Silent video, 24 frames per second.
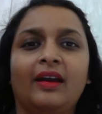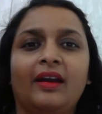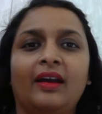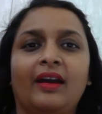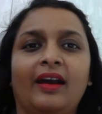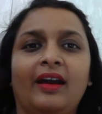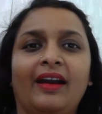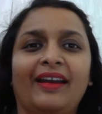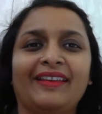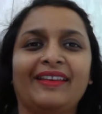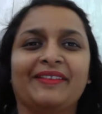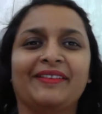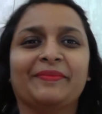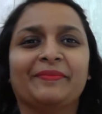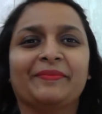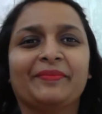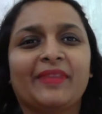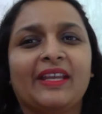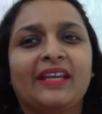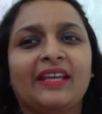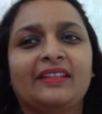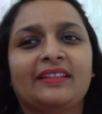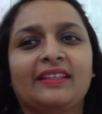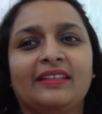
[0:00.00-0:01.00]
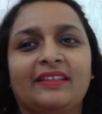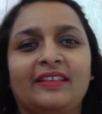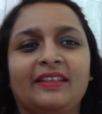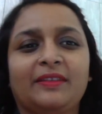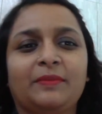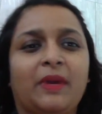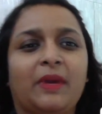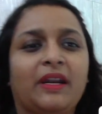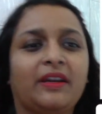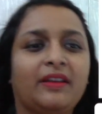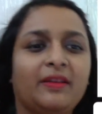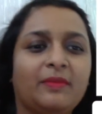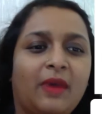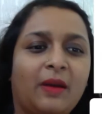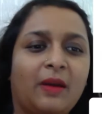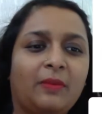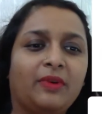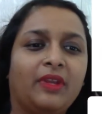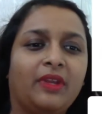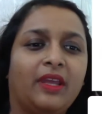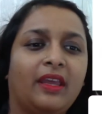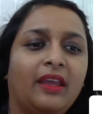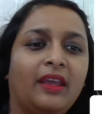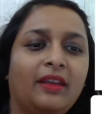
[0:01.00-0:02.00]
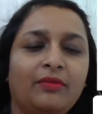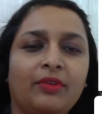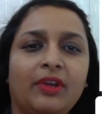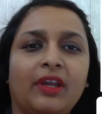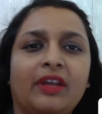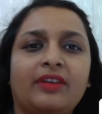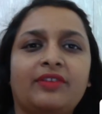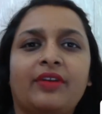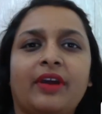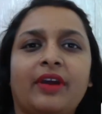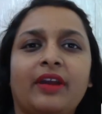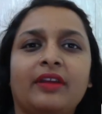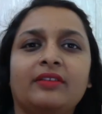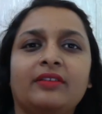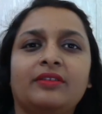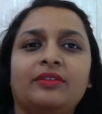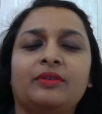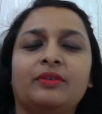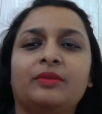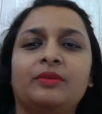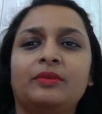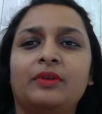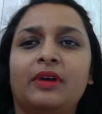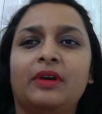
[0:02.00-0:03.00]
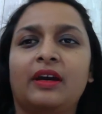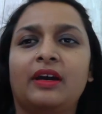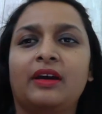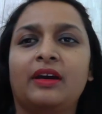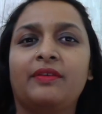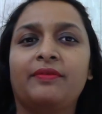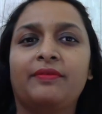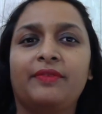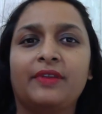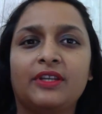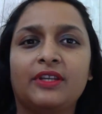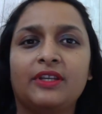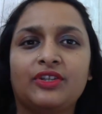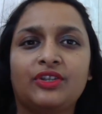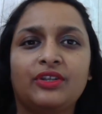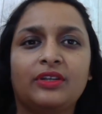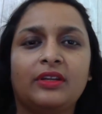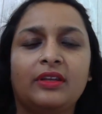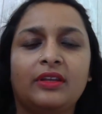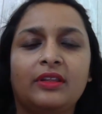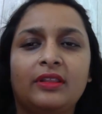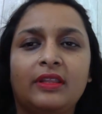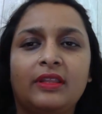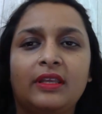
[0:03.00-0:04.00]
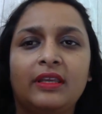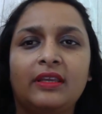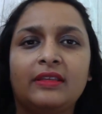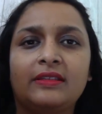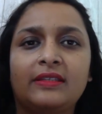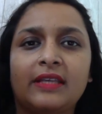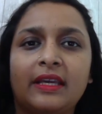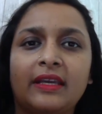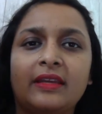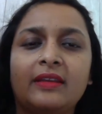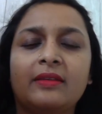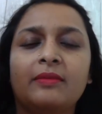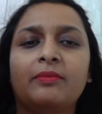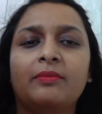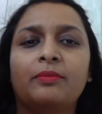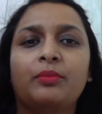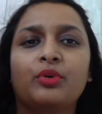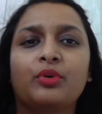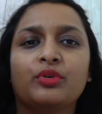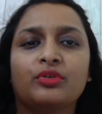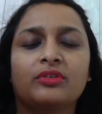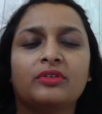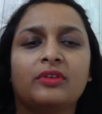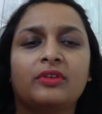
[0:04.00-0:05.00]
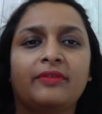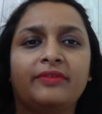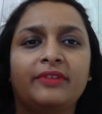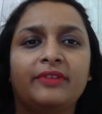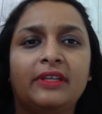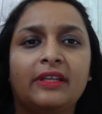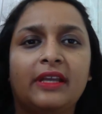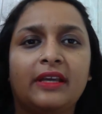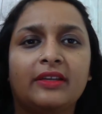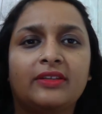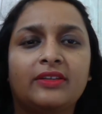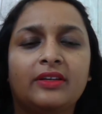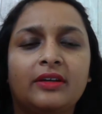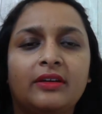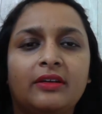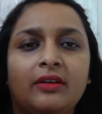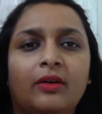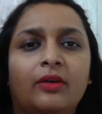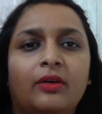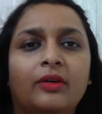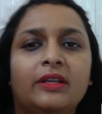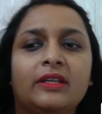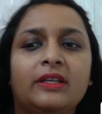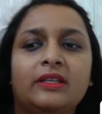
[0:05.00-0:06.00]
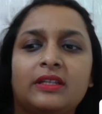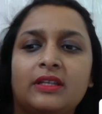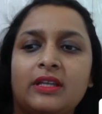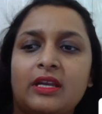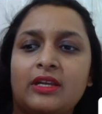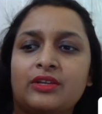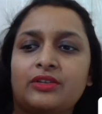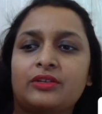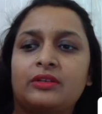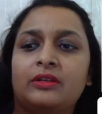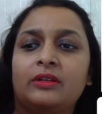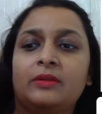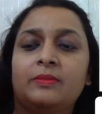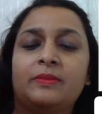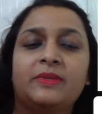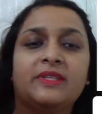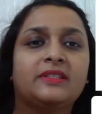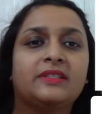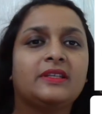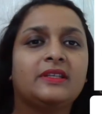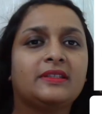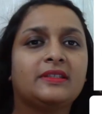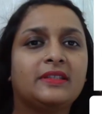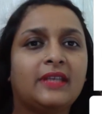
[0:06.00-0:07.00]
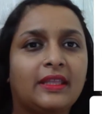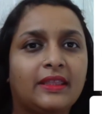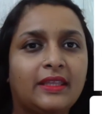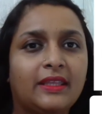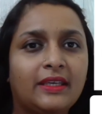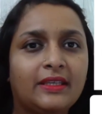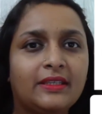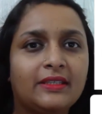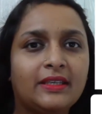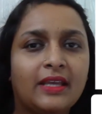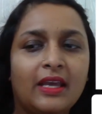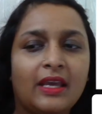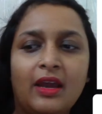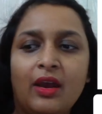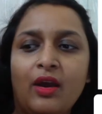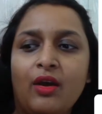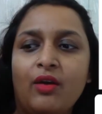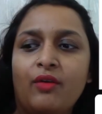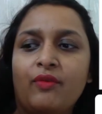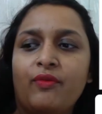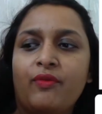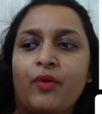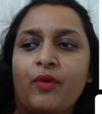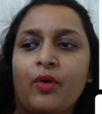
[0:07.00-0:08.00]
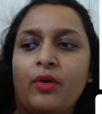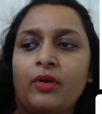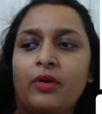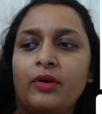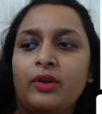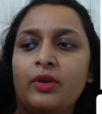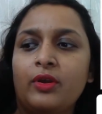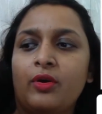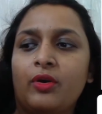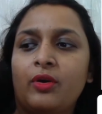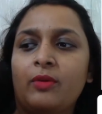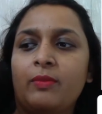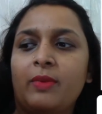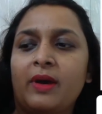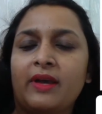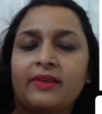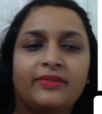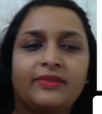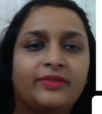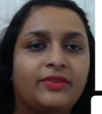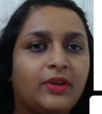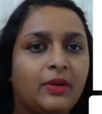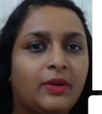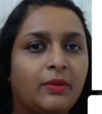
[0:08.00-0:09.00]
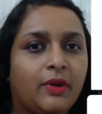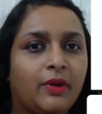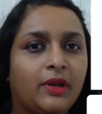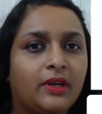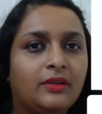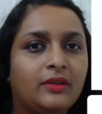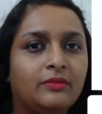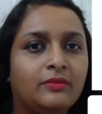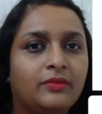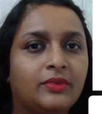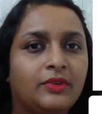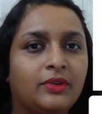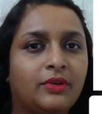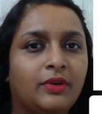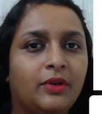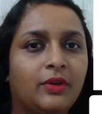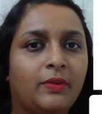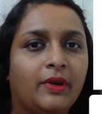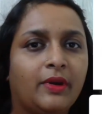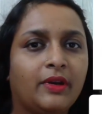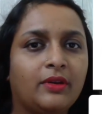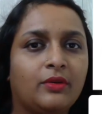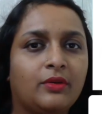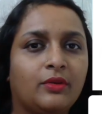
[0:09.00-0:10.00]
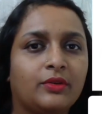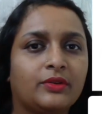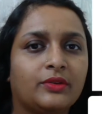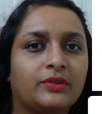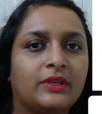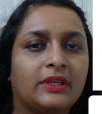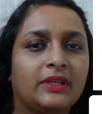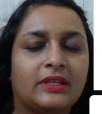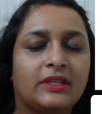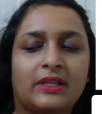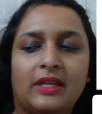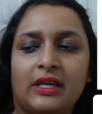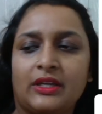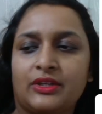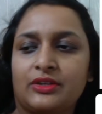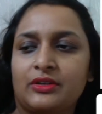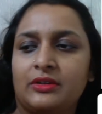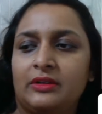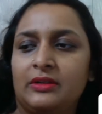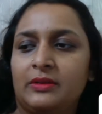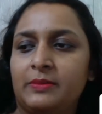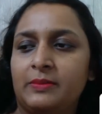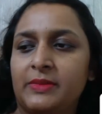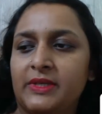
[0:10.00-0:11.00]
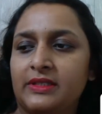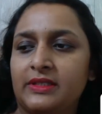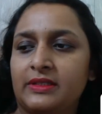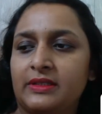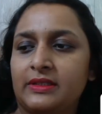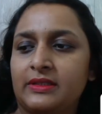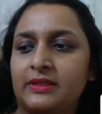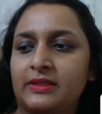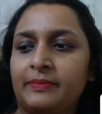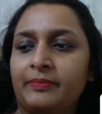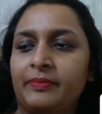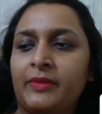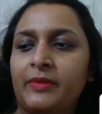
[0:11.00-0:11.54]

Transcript: Hi, this is Mahrin Mamun again. We are trying to finish the second portion of the lecture on international business ethics for your BAS 301 course, International Business.